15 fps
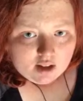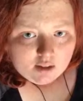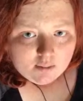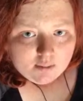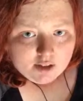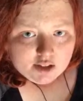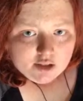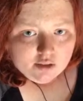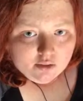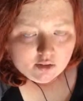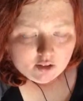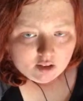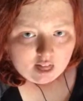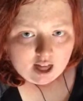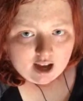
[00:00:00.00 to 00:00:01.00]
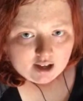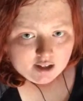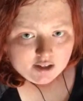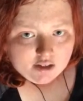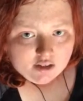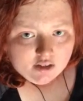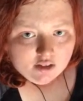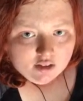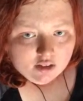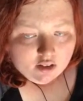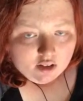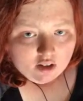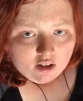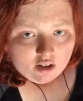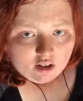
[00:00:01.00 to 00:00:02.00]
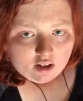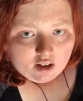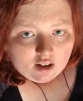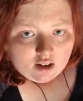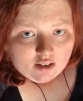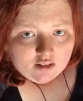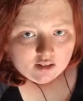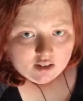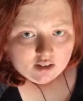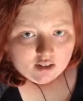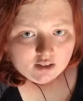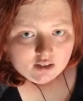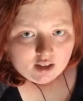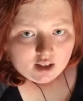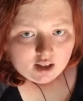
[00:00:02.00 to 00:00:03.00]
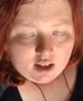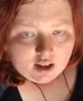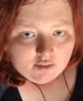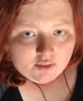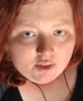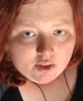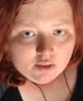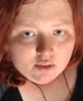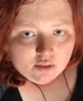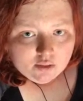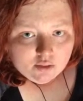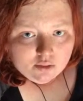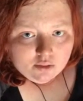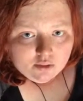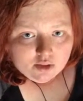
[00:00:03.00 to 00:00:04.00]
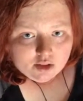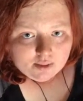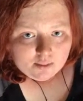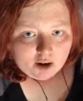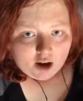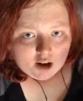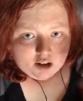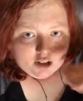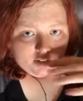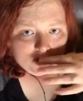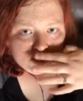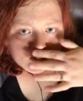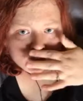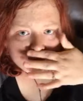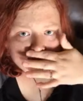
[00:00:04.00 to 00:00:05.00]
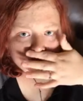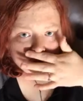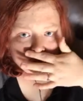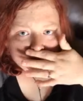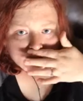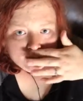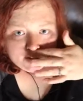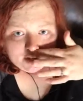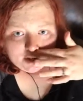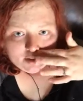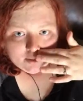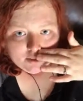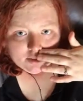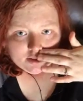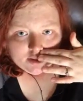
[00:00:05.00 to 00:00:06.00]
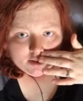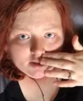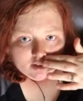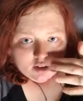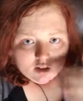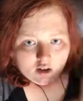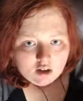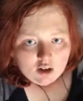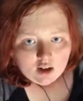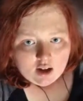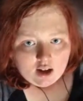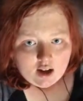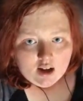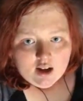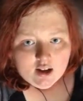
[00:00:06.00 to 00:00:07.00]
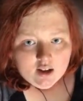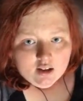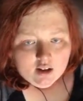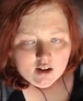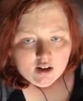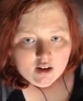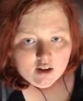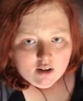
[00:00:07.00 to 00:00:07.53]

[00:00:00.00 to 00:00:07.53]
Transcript: and a muscle relaxer, and then they give you some oxygen through your nose, and